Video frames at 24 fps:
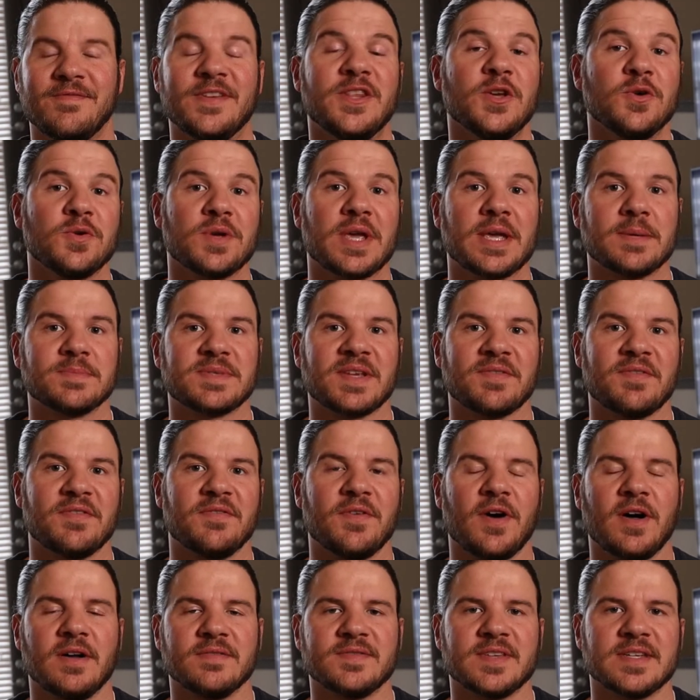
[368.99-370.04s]
Video games have
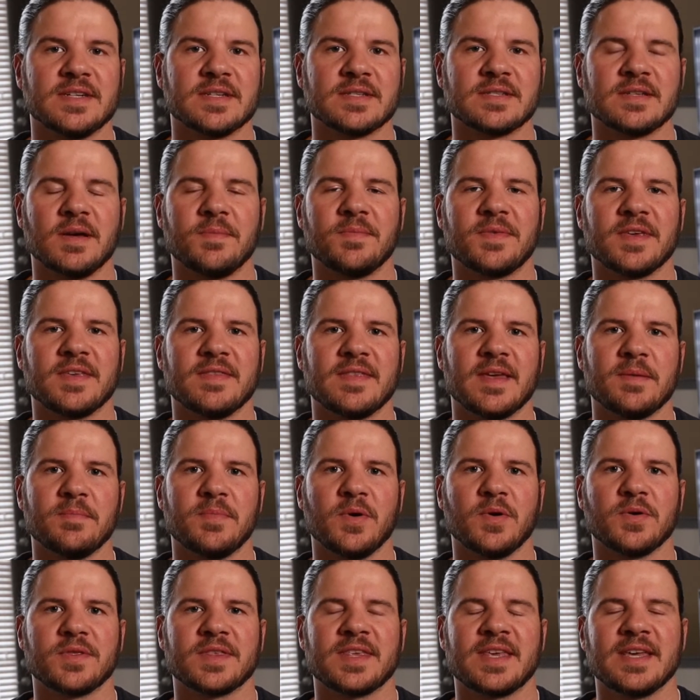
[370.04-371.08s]
evolved into something that
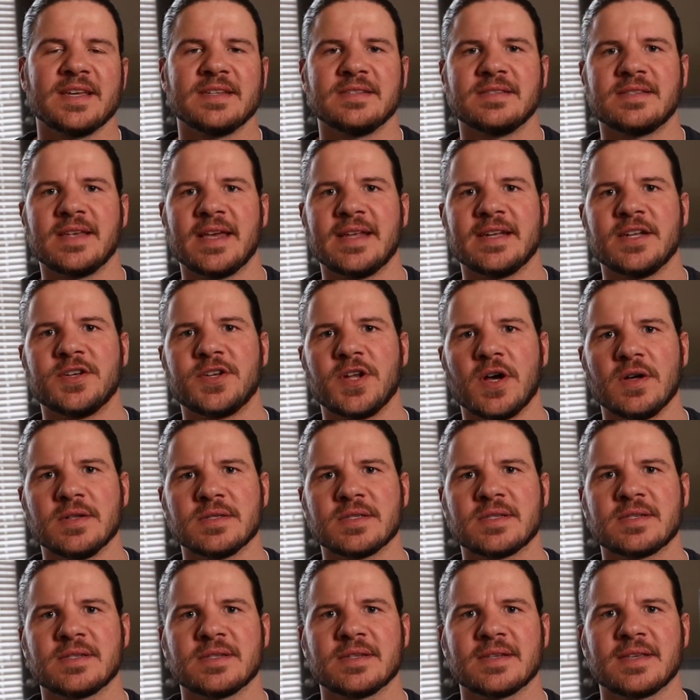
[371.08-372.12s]
both kids and
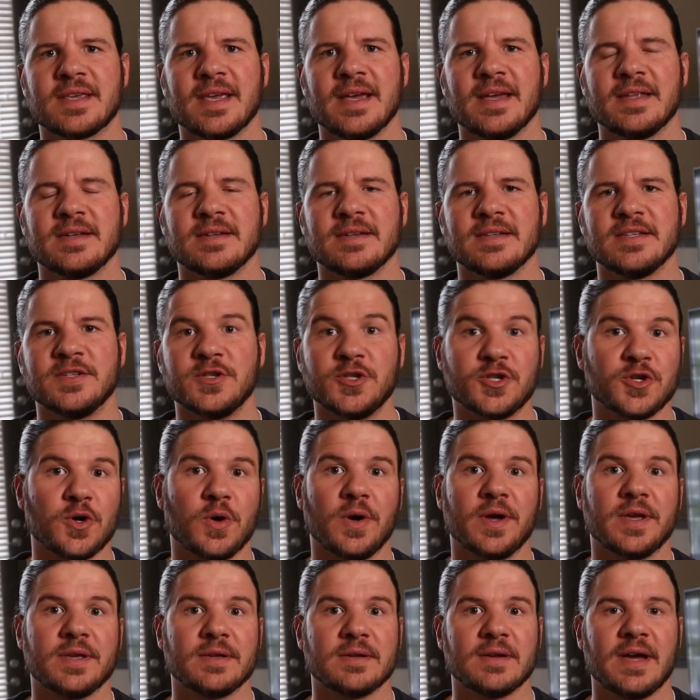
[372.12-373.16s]
adults can
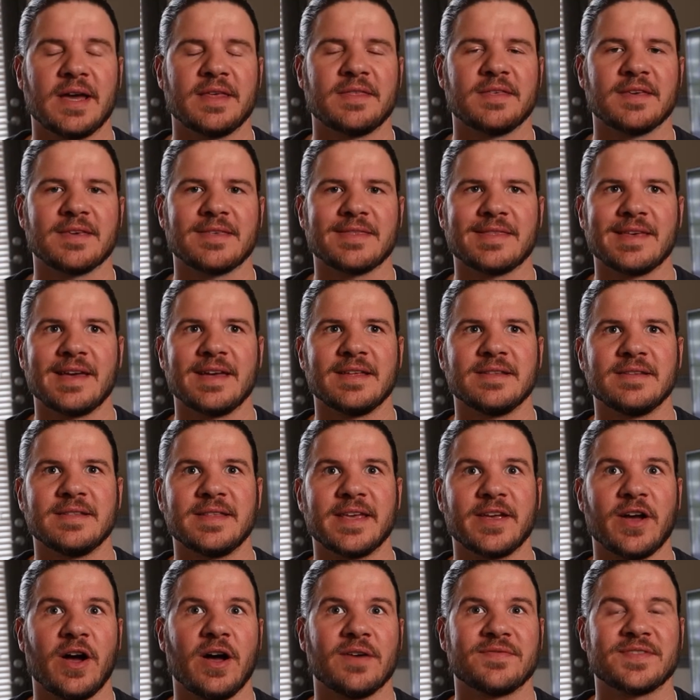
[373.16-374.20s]
enjoy. I think that
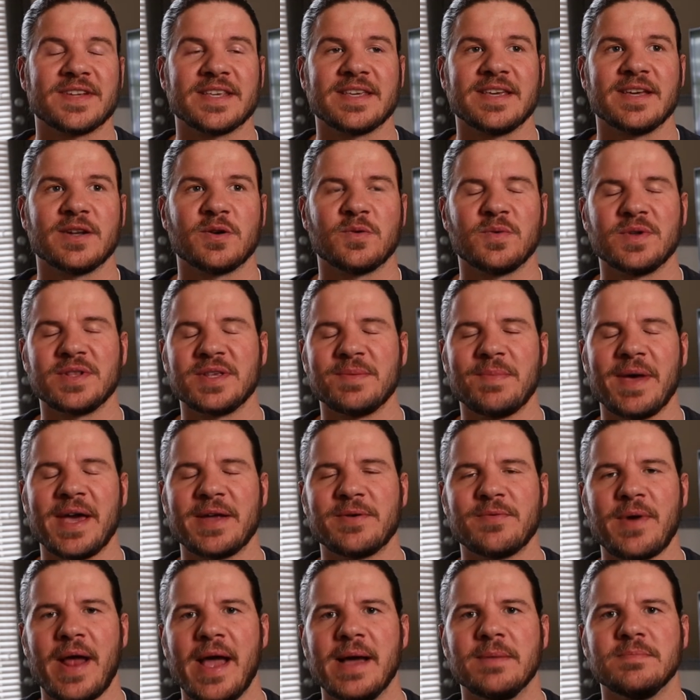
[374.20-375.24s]
they often get a really
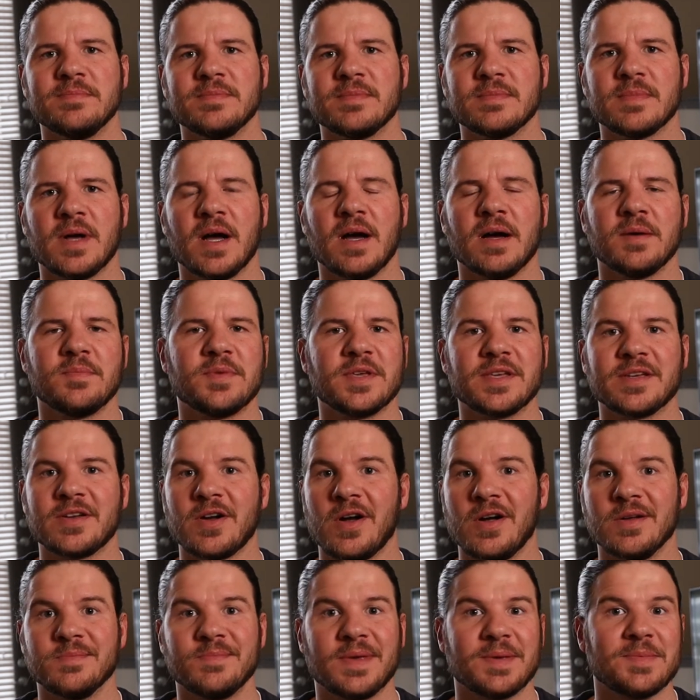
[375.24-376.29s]
bad rap, uh, being
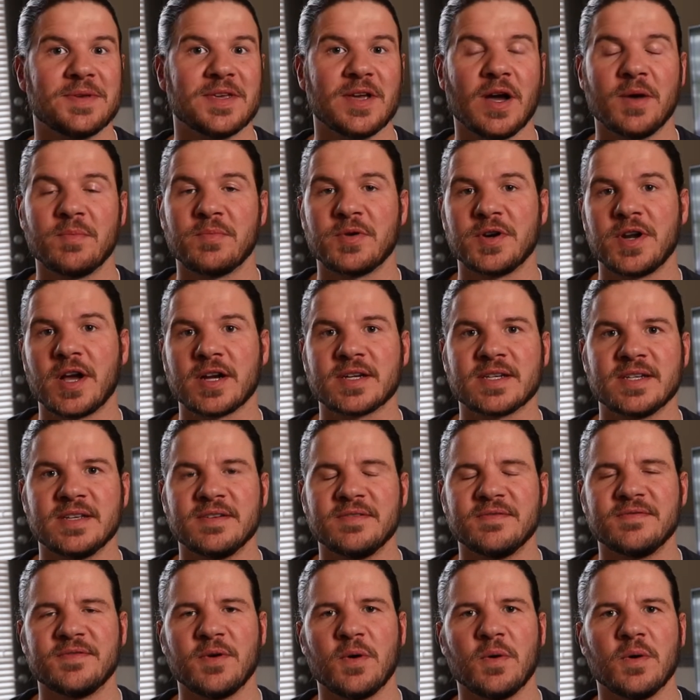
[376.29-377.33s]
called maybe
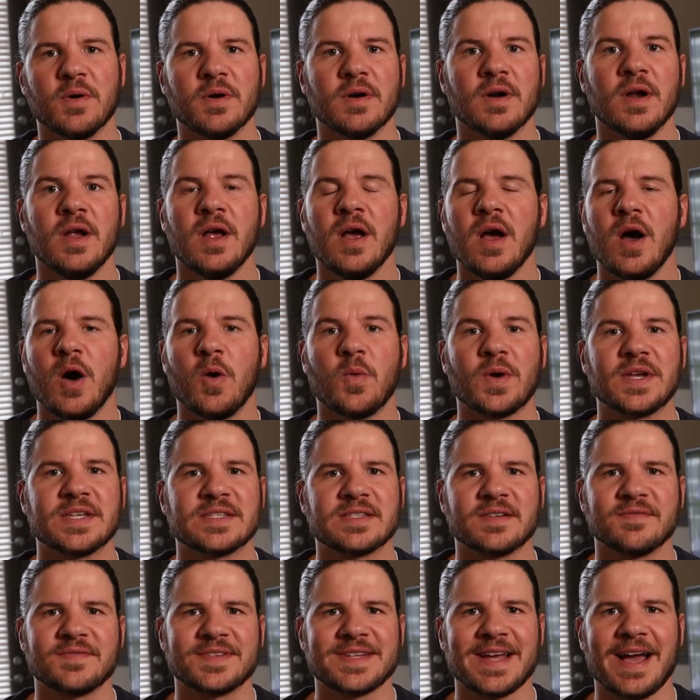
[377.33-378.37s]
unproductive or a
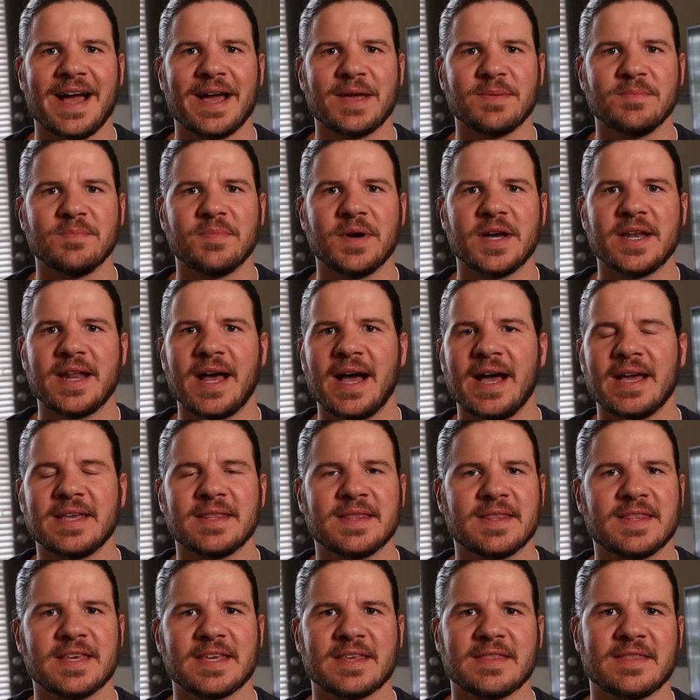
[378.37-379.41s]
waste of time, but I
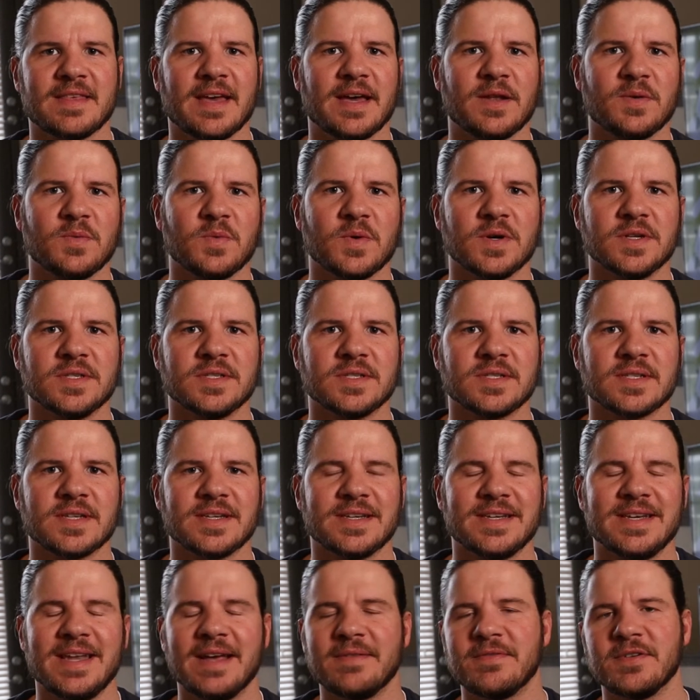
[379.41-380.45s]
think that was
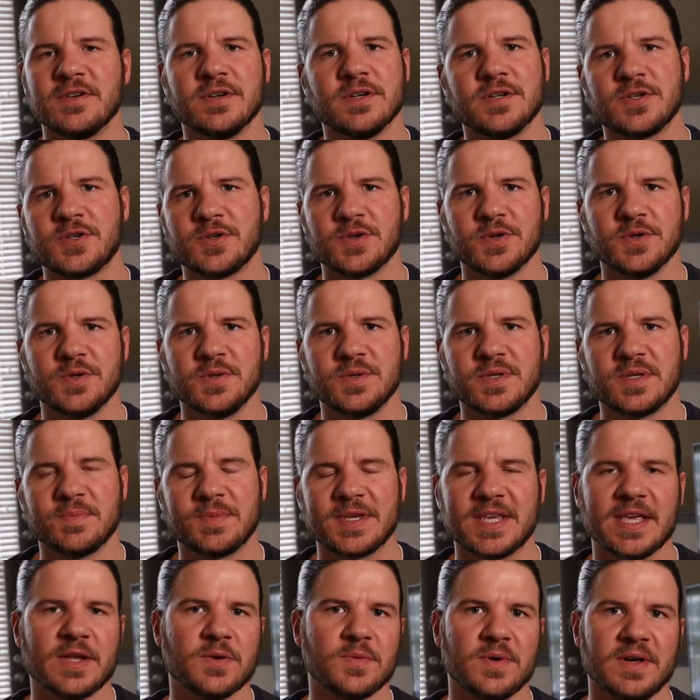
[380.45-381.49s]
never true to
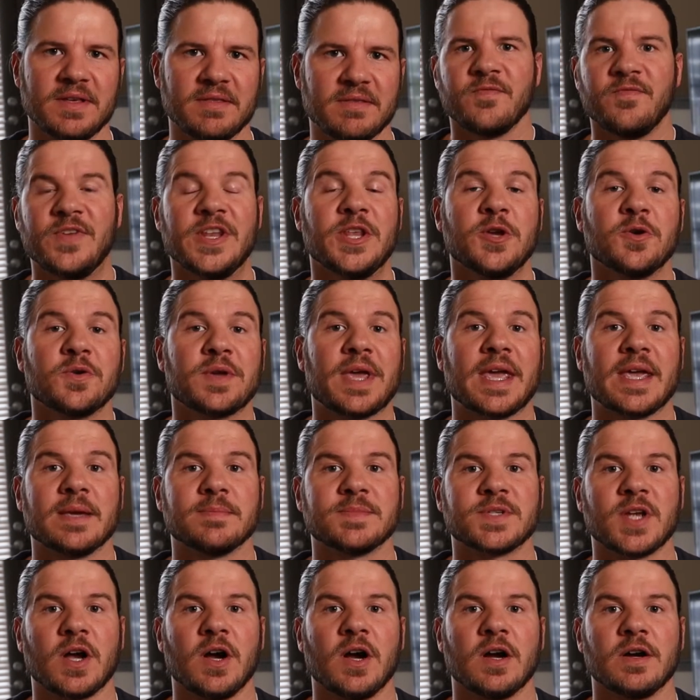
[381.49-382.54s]
begin with. Video
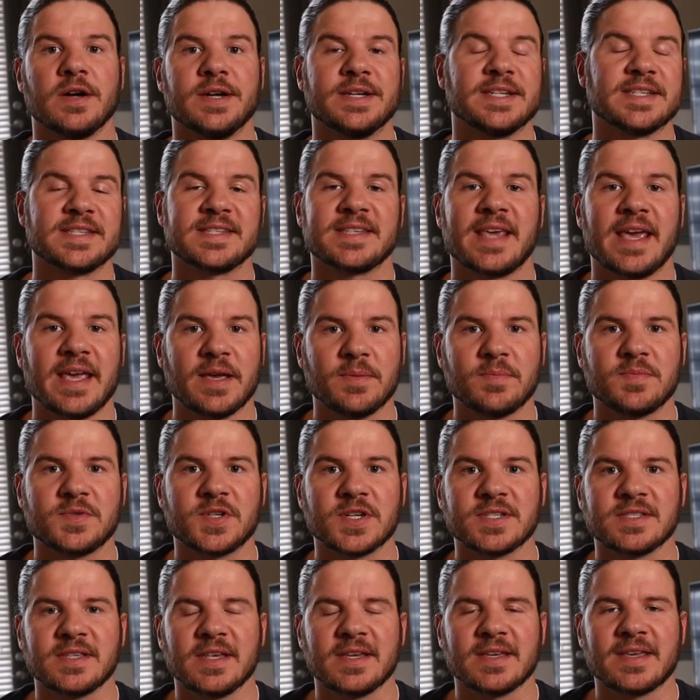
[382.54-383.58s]
games are an escape,
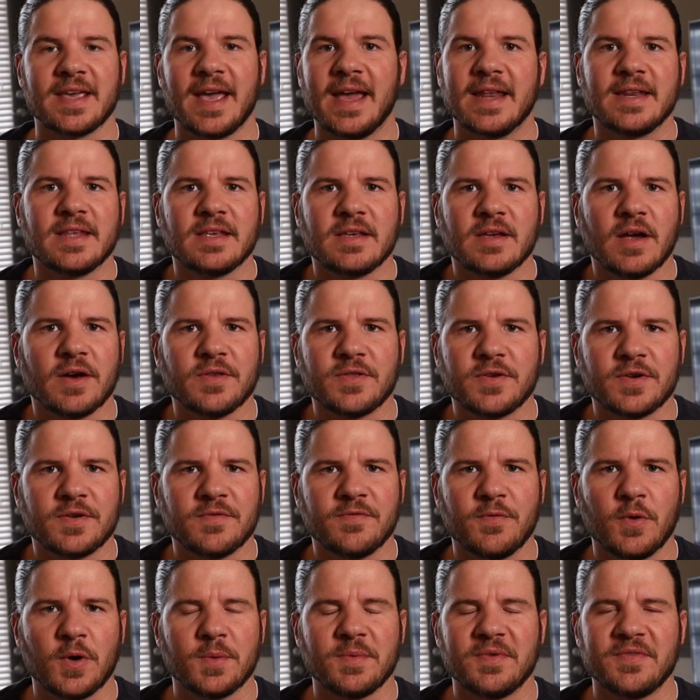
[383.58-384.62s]
just like any other
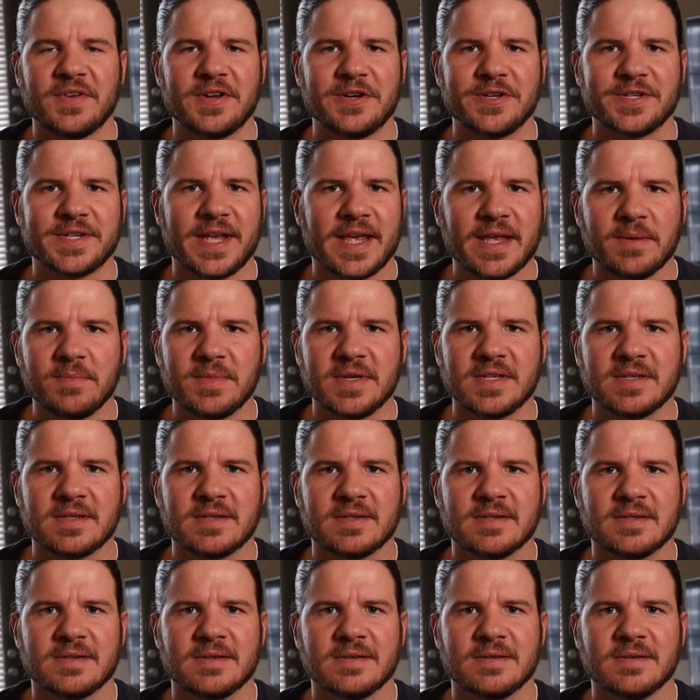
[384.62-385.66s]
form of
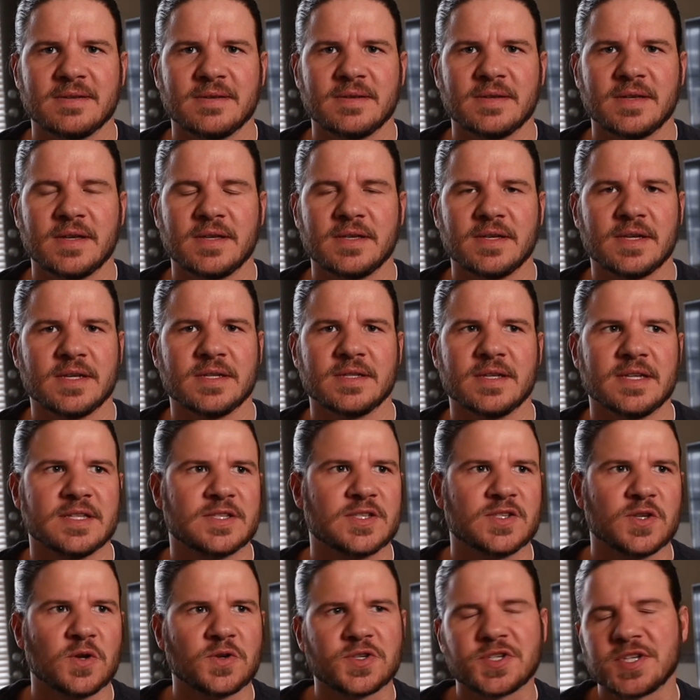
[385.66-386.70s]
entertainment
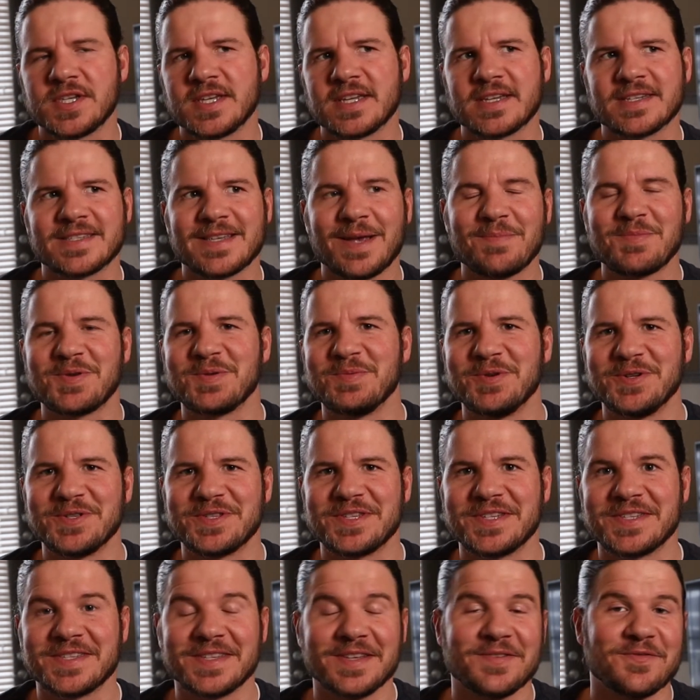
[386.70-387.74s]
it's socially acceptable
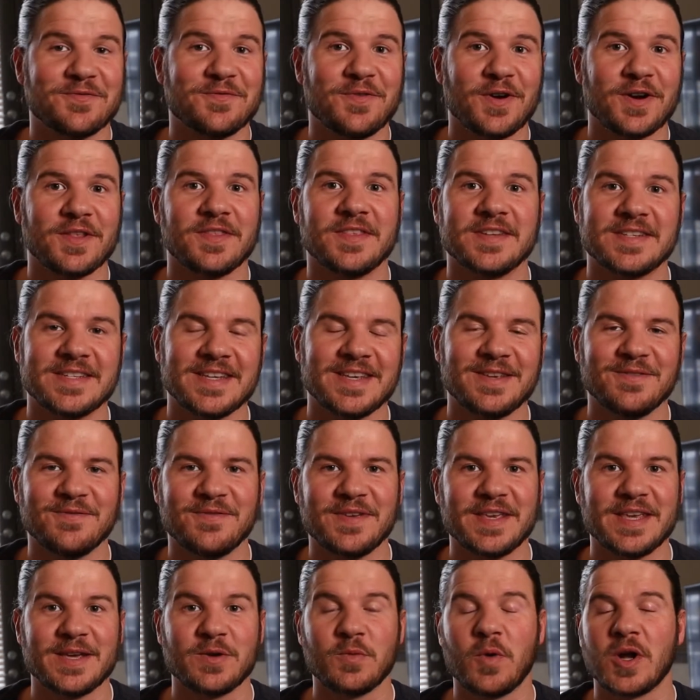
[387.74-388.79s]
to sit in front of the
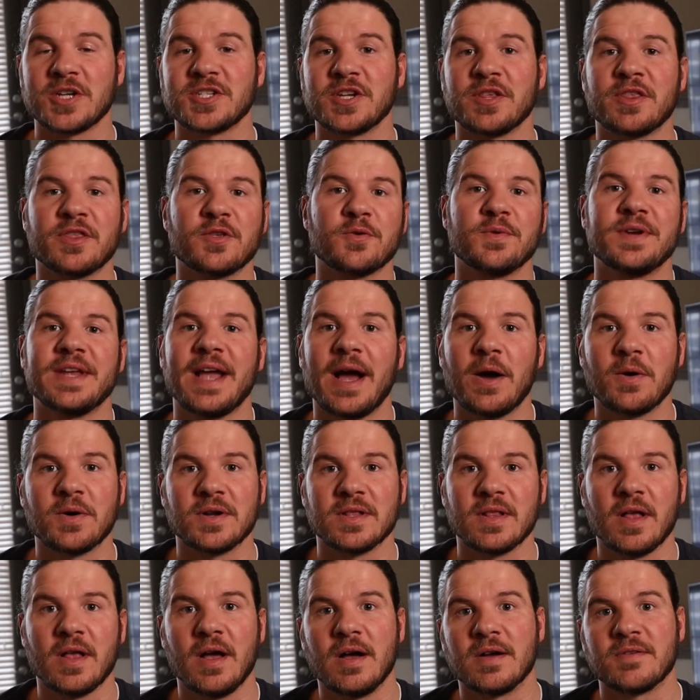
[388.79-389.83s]
TV and watch a three
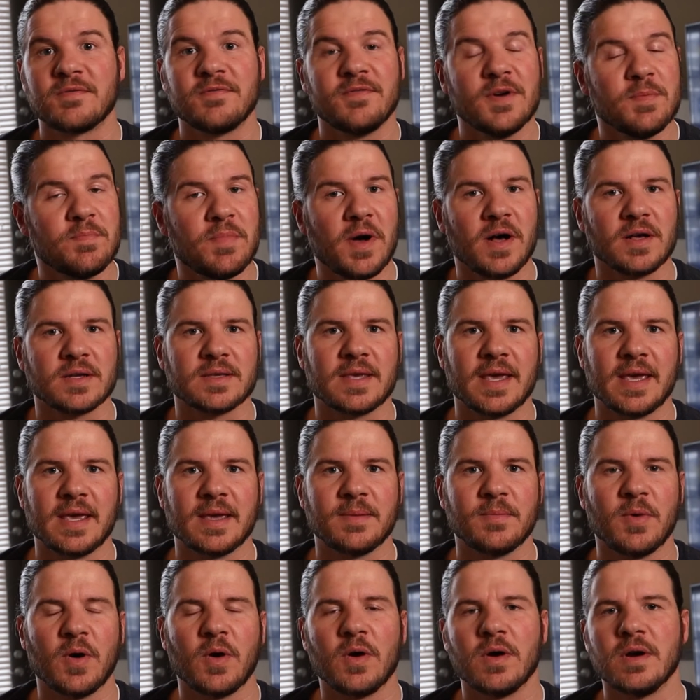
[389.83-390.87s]
hour long football
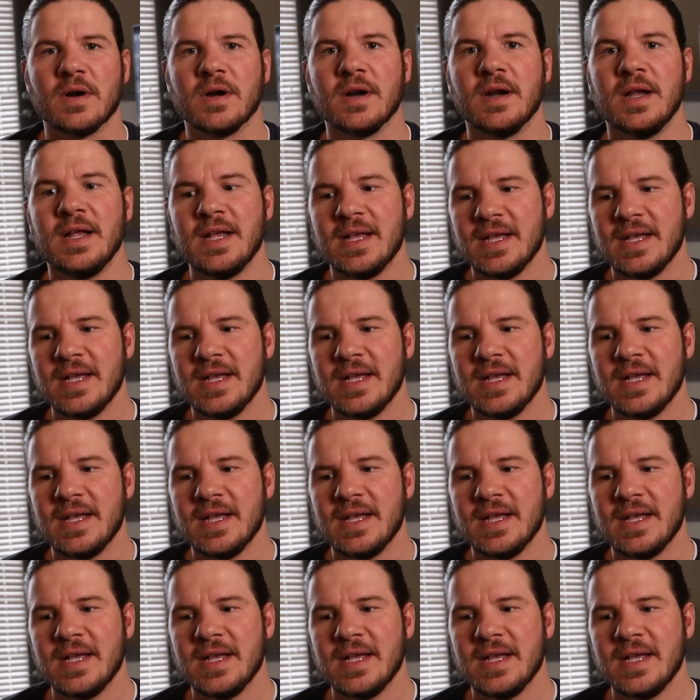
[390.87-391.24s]
game or